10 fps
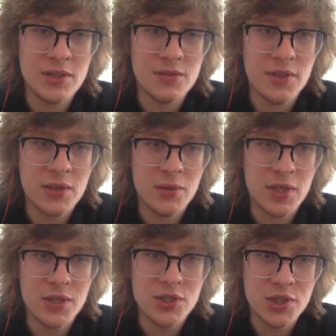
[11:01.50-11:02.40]
as of now,
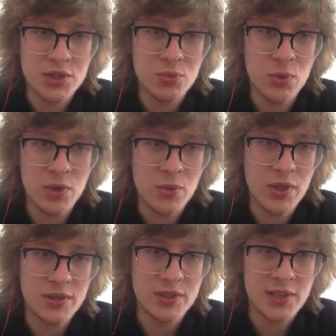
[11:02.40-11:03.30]
and I just want to
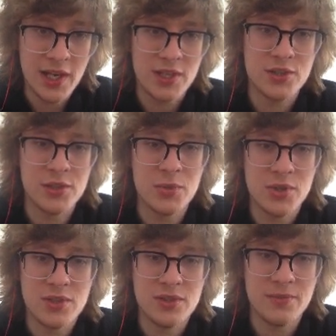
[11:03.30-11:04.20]
run this actually
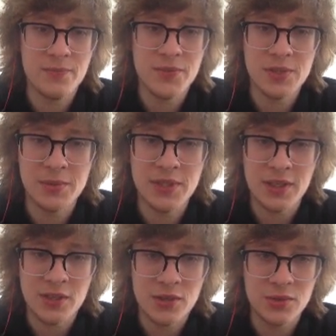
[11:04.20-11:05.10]
works. Something
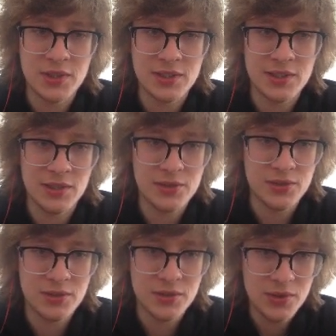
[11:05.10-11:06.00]
that cargo test allows
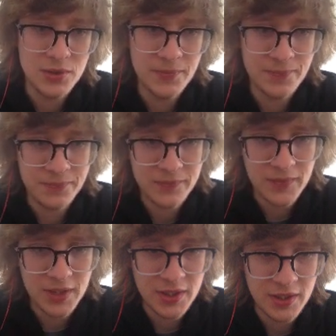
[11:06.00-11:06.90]
us to do
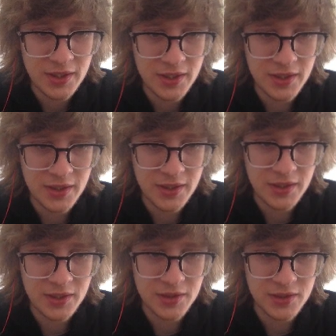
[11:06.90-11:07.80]

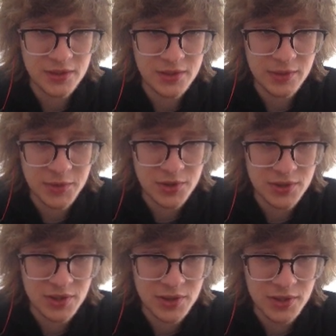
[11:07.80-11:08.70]
is, let me
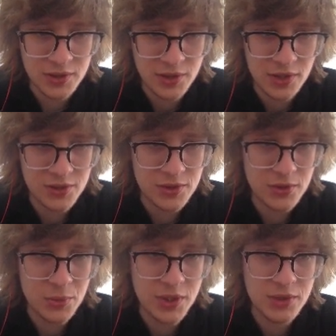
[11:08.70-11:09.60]
just clear the
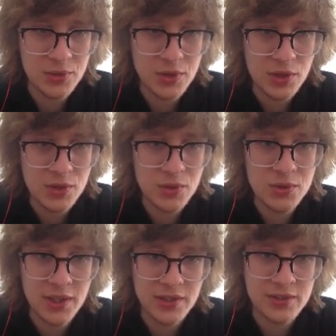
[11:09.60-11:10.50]
console, we can do cargo
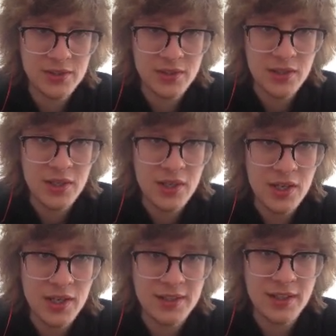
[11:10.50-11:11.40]
test
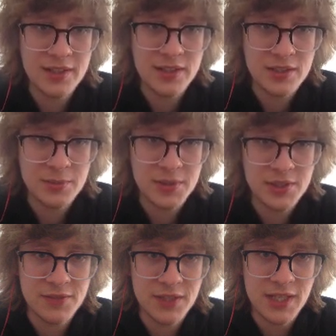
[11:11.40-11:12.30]
and then the
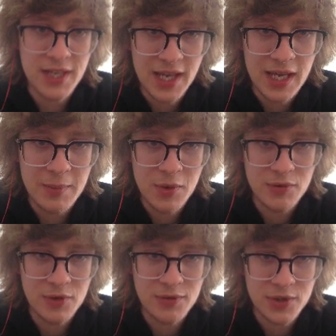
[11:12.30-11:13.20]
specific name
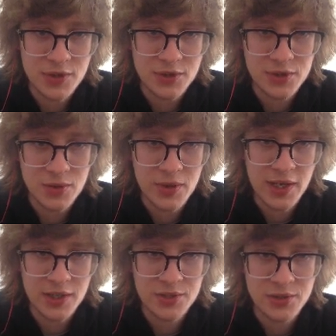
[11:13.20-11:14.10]
of our function. So
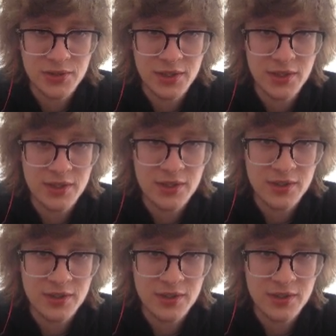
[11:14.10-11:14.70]
actually